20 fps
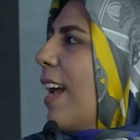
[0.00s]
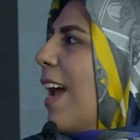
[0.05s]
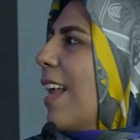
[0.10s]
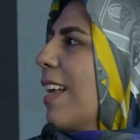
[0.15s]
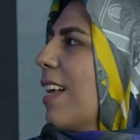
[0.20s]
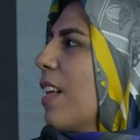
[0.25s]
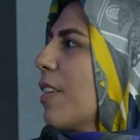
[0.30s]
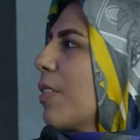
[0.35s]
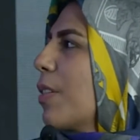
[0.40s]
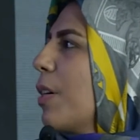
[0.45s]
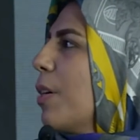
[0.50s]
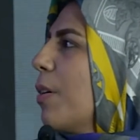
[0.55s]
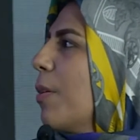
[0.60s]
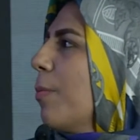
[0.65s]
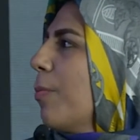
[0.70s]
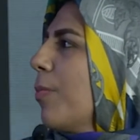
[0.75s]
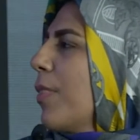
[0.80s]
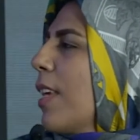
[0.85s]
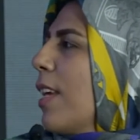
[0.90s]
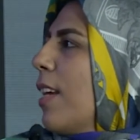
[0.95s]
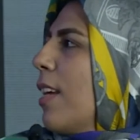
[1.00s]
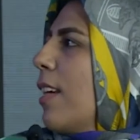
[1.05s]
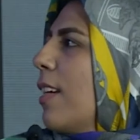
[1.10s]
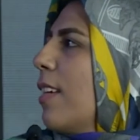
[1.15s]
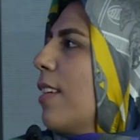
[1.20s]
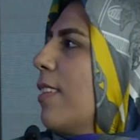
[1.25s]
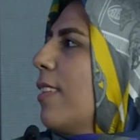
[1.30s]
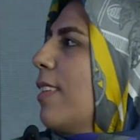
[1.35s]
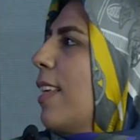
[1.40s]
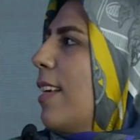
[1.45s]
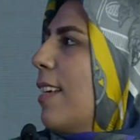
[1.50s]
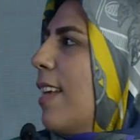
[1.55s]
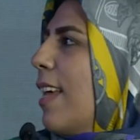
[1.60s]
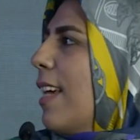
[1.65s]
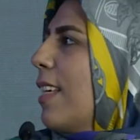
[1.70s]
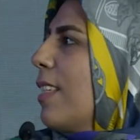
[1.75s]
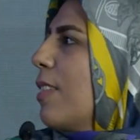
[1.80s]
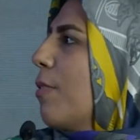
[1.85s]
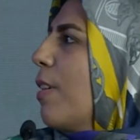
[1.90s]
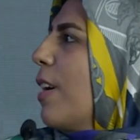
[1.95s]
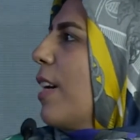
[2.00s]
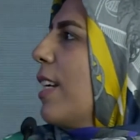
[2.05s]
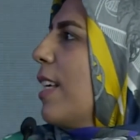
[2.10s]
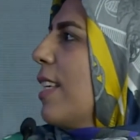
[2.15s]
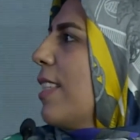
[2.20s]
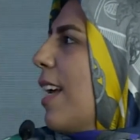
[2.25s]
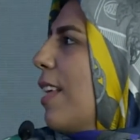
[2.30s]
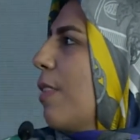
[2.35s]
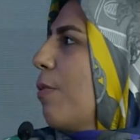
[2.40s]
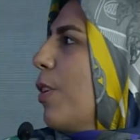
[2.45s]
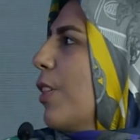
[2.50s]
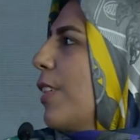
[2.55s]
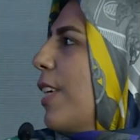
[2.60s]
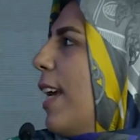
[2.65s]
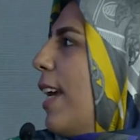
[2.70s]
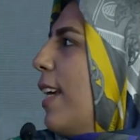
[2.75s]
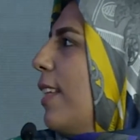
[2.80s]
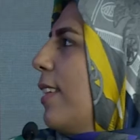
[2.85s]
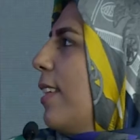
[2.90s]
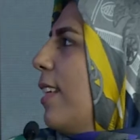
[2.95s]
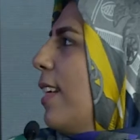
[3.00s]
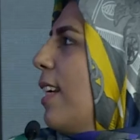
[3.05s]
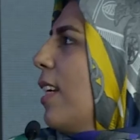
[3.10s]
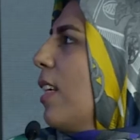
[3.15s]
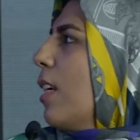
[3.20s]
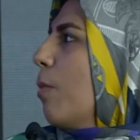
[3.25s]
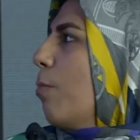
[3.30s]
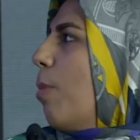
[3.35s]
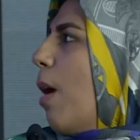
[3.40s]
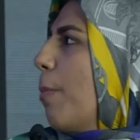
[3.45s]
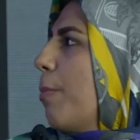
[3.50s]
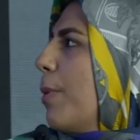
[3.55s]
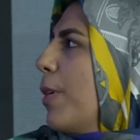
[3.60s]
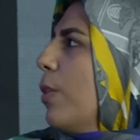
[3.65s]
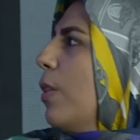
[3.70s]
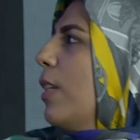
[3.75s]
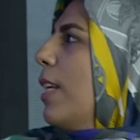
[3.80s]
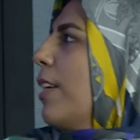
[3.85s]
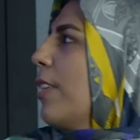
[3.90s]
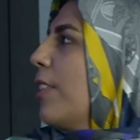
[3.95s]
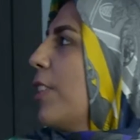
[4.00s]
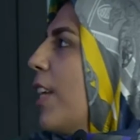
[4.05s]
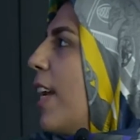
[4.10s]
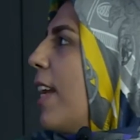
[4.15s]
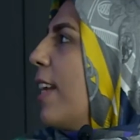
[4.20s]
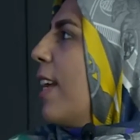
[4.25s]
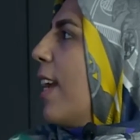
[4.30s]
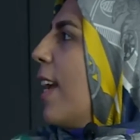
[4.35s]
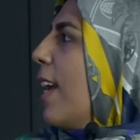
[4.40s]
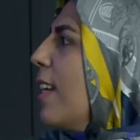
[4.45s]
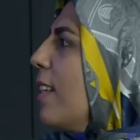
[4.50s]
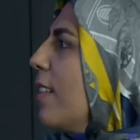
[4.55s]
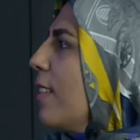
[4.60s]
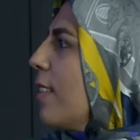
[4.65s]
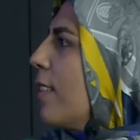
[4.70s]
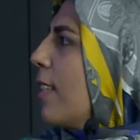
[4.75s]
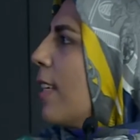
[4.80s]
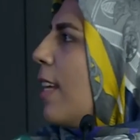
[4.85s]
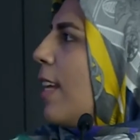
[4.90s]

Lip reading: And also, the next one is advocating population health.